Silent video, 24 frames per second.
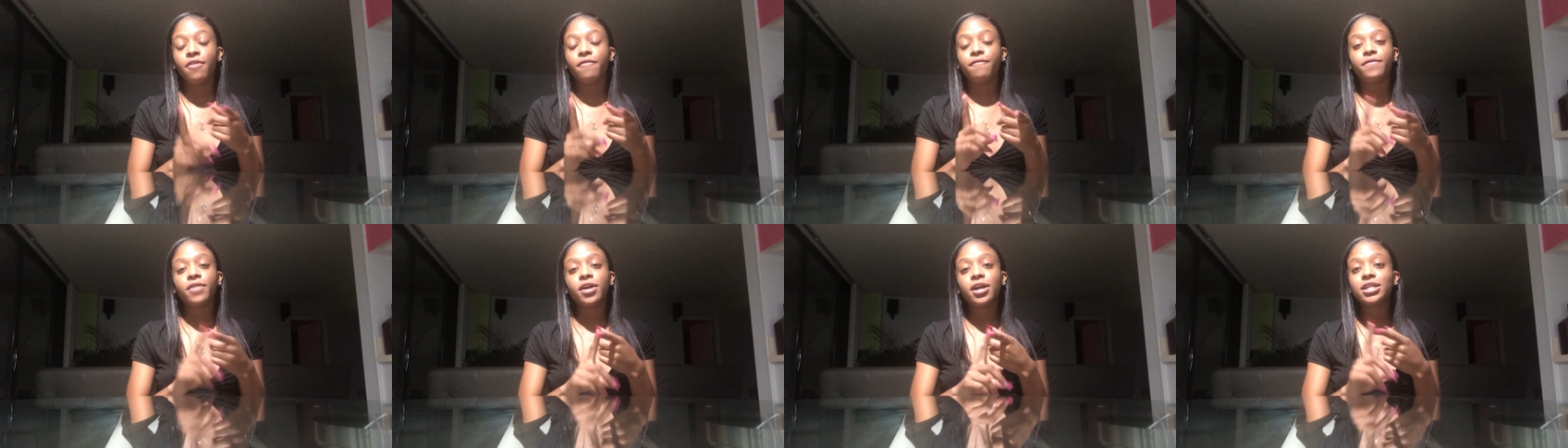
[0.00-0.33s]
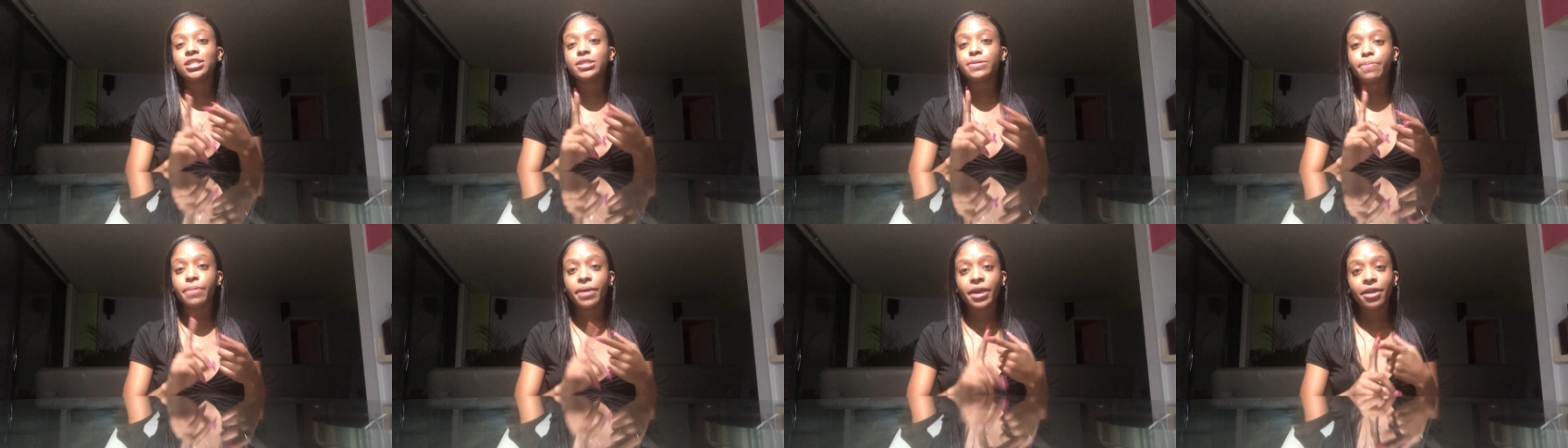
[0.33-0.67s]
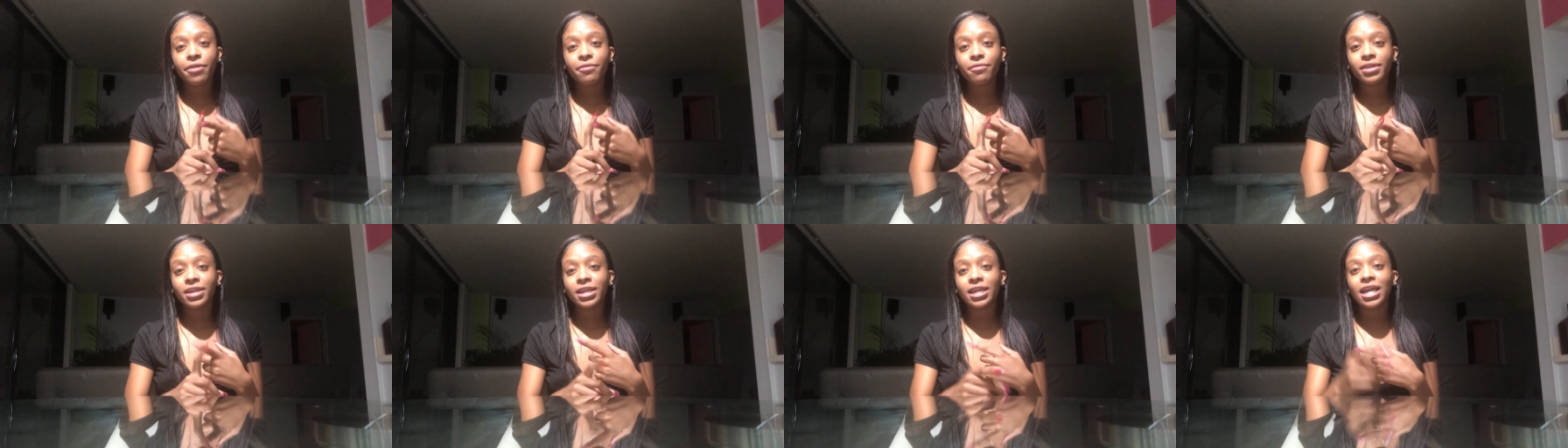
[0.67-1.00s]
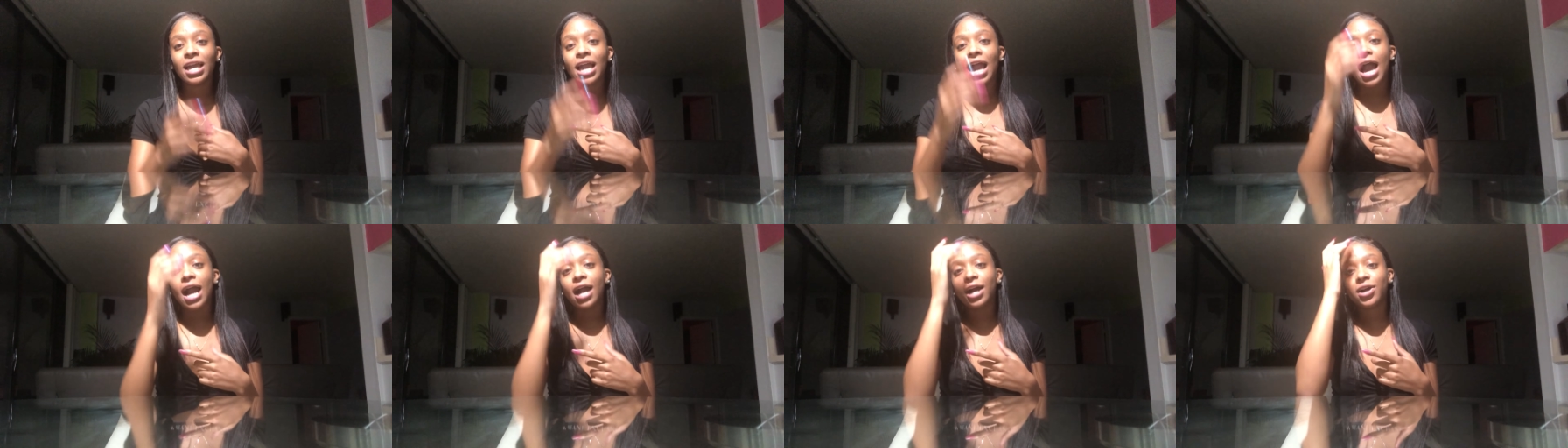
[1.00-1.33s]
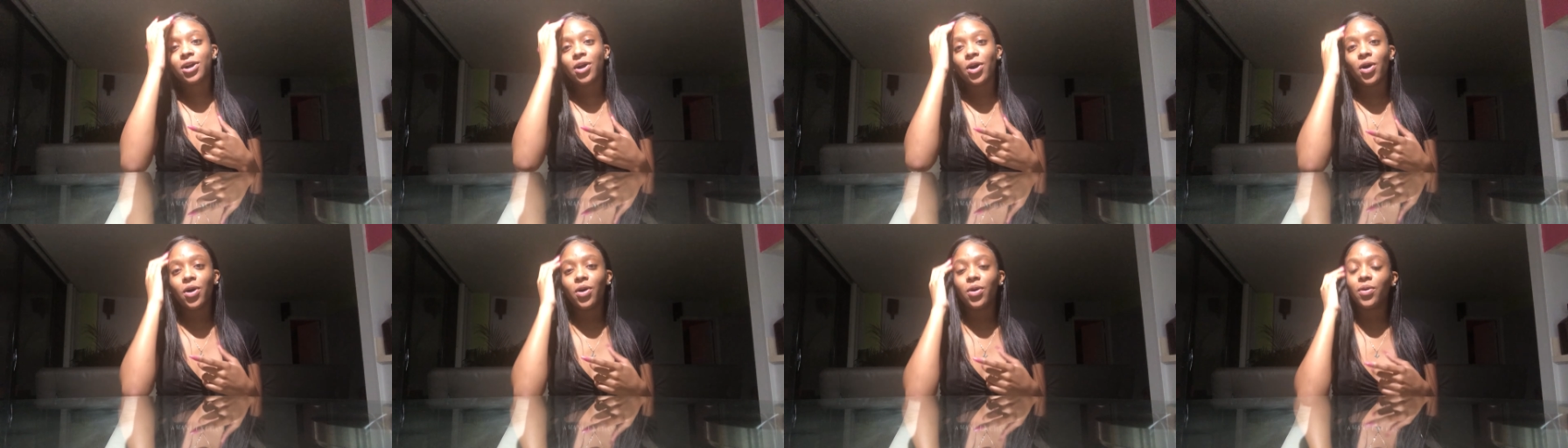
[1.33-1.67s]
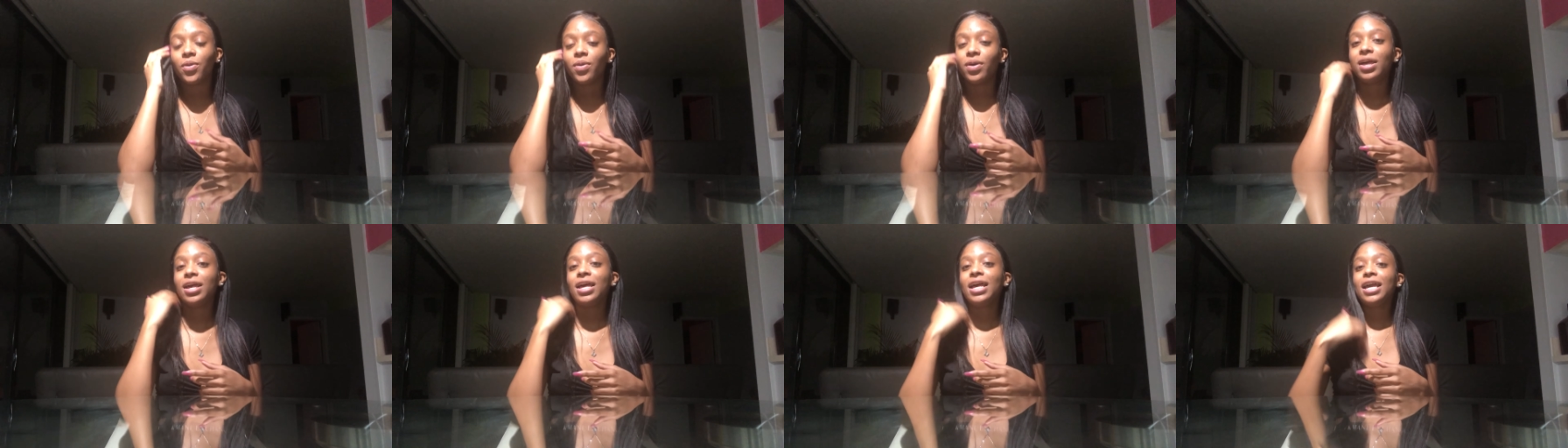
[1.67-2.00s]
first period, I
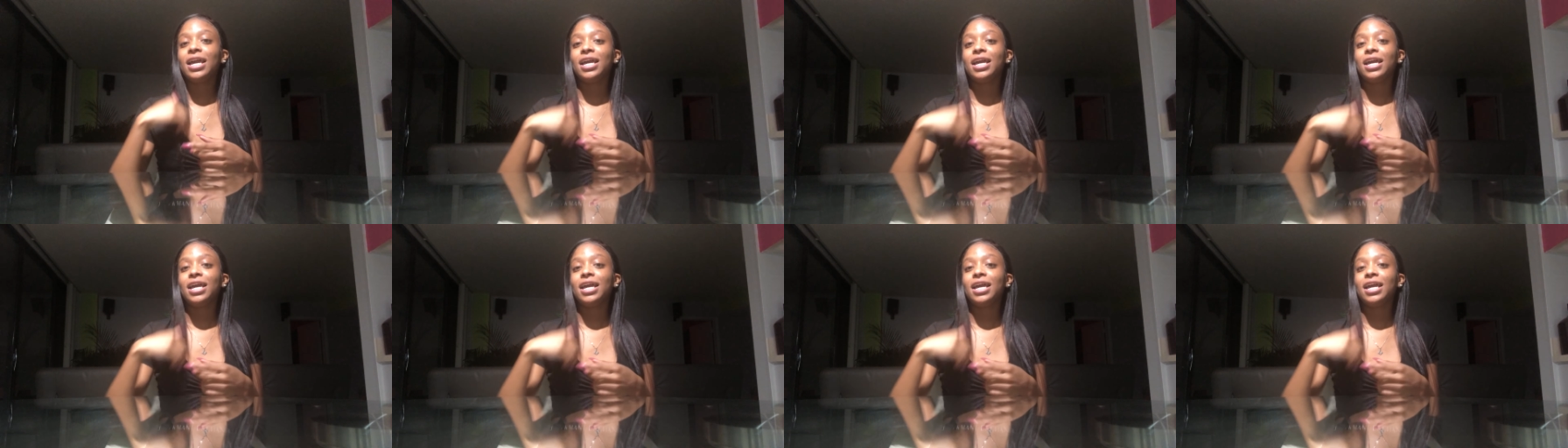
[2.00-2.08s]
go,